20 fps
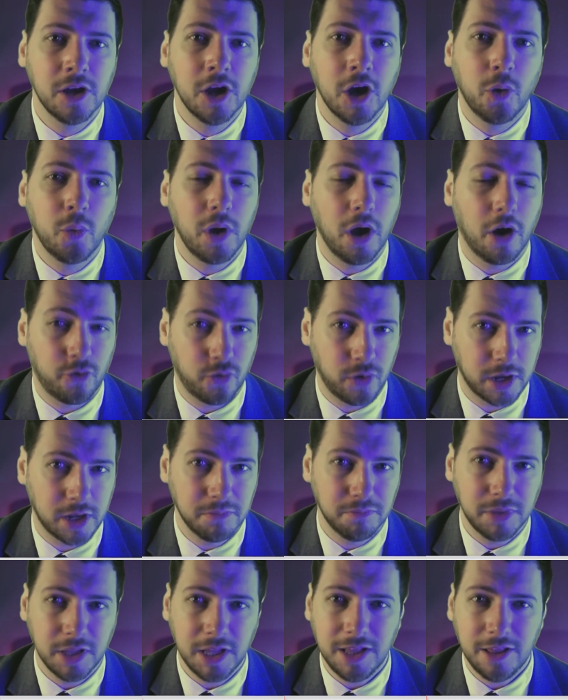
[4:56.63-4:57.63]
we offer a
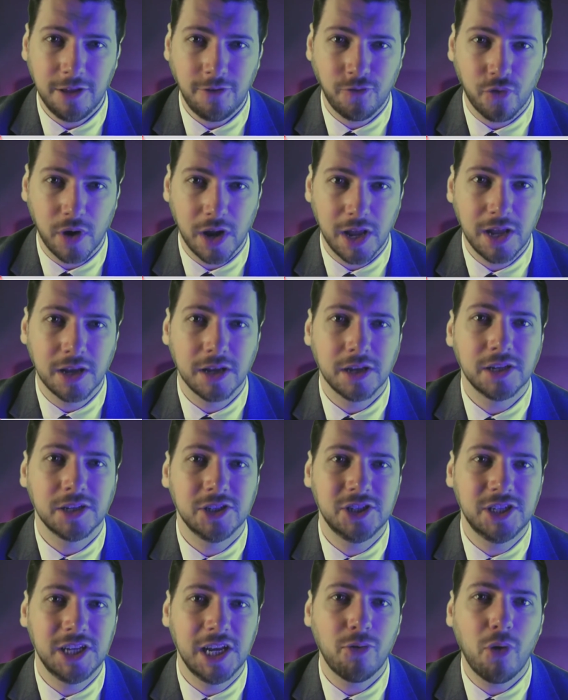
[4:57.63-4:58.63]
completely free,
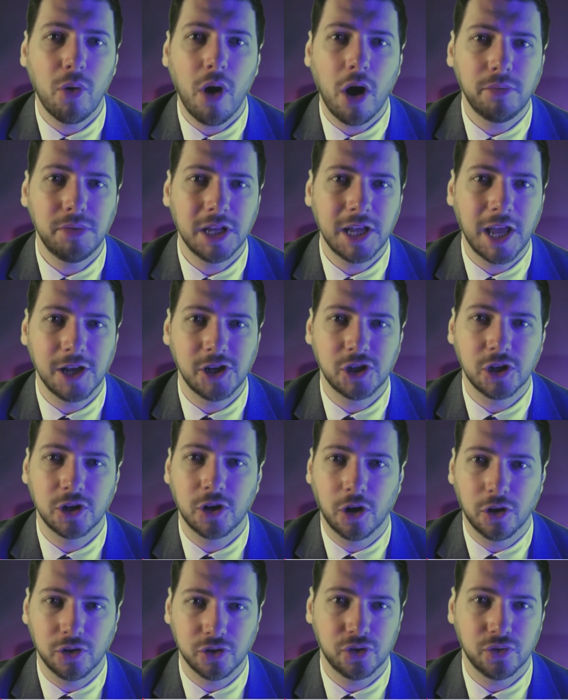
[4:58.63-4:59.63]
zero obligation
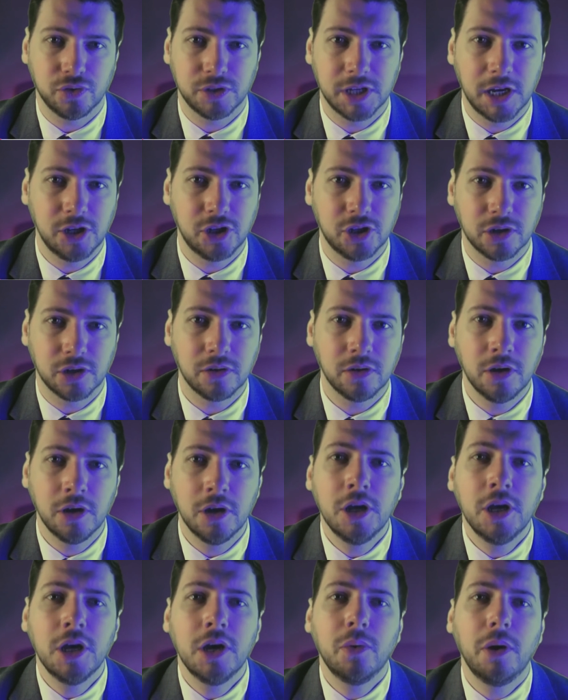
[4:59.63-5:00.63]
consultation
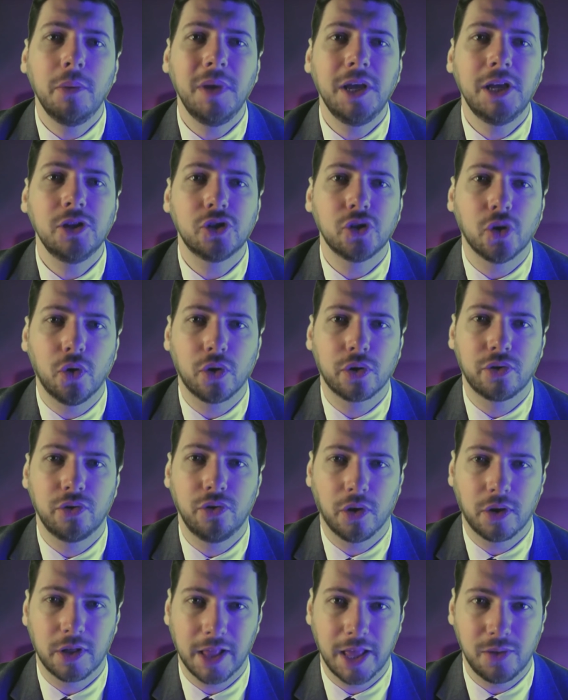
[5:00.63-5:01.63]
where we can talk through
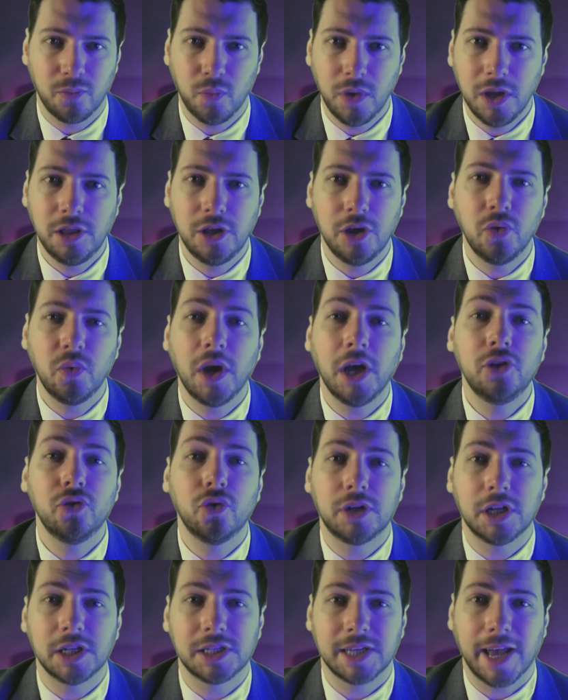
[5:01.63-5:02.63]
your claim with you in
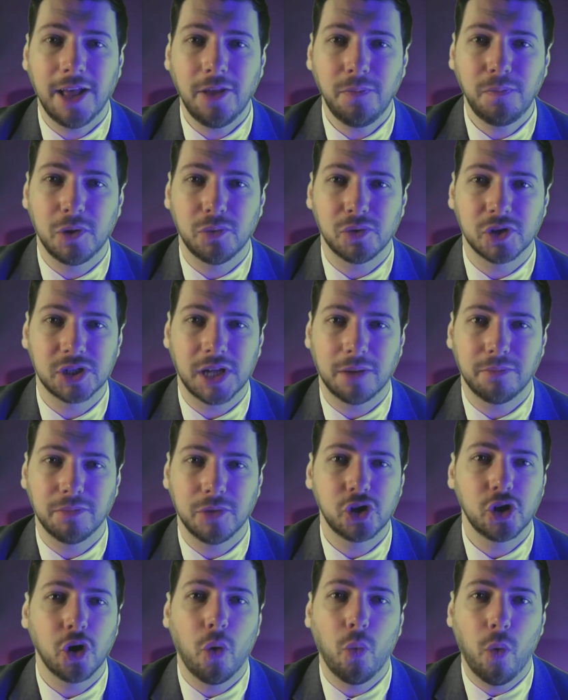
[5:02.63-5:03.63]
order to help you
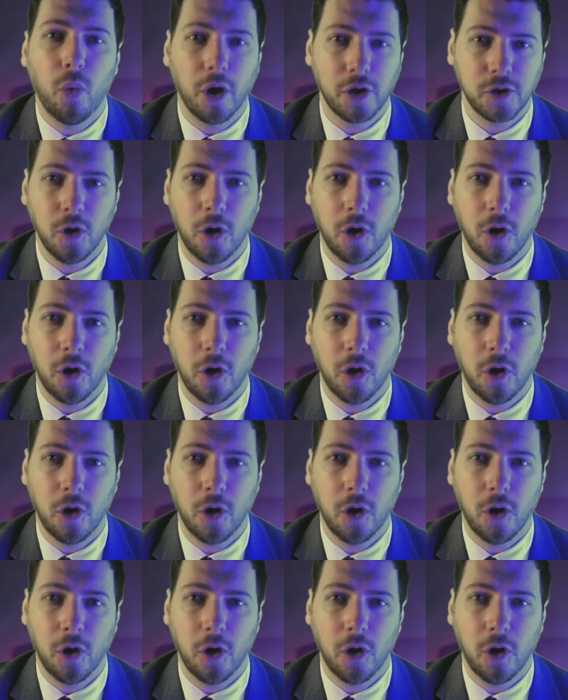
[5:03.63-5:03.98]
establish what your